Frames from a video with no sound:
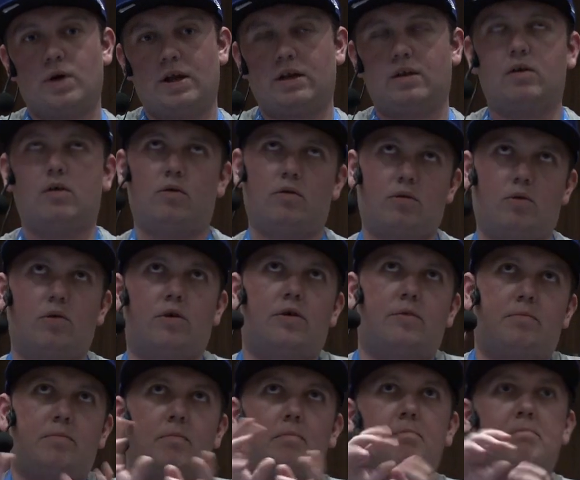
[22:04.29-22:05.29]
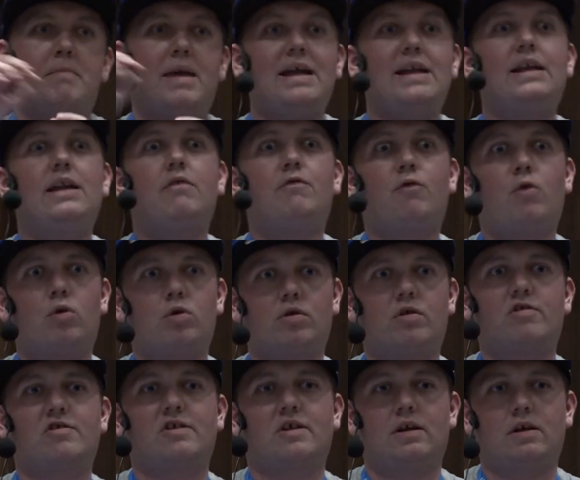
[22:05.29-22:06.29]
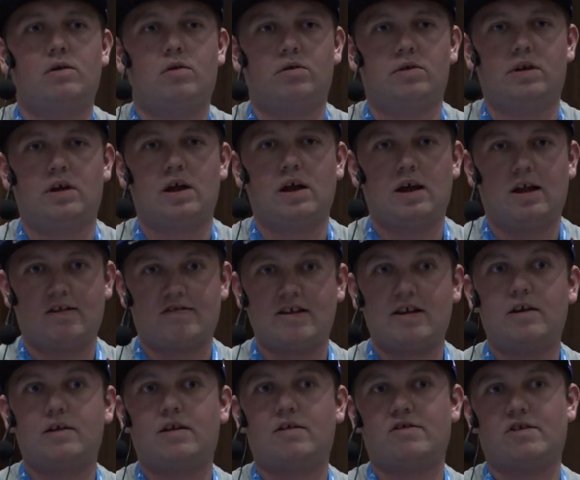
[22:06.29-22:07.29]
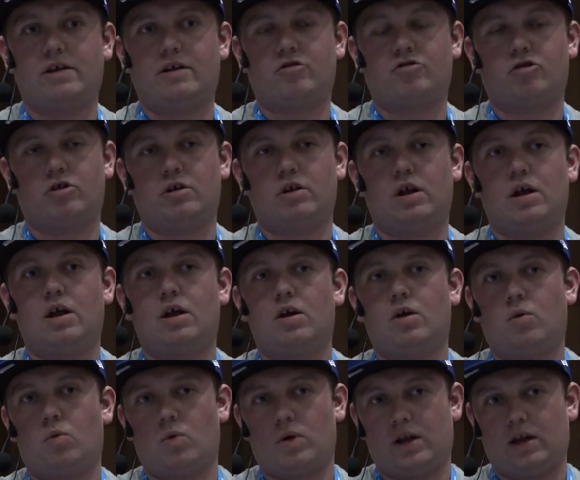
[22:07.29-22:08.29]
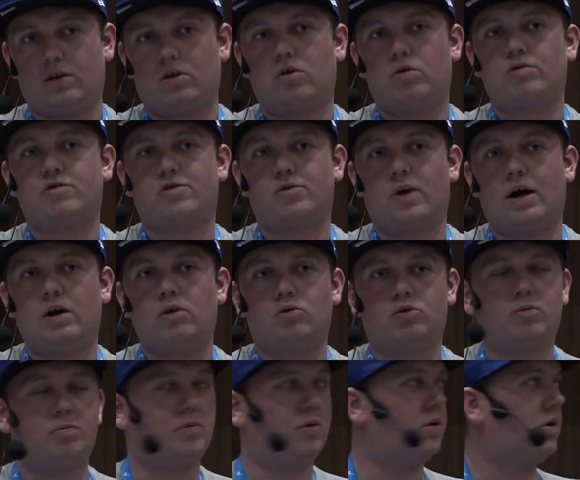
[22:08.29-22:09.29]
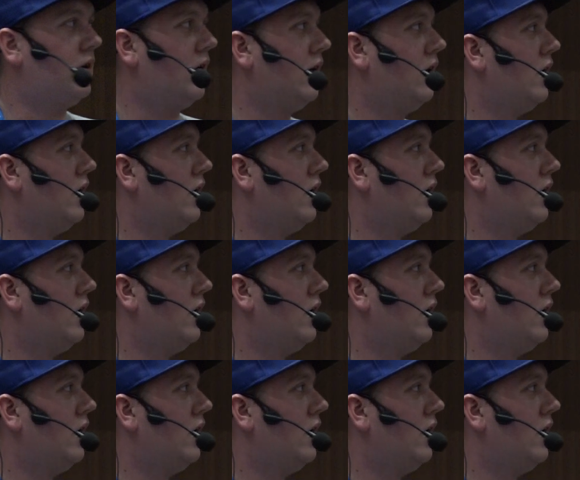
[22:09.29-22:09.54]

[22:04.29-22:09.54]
when, or mainly focusing on sanitization when it goes to output.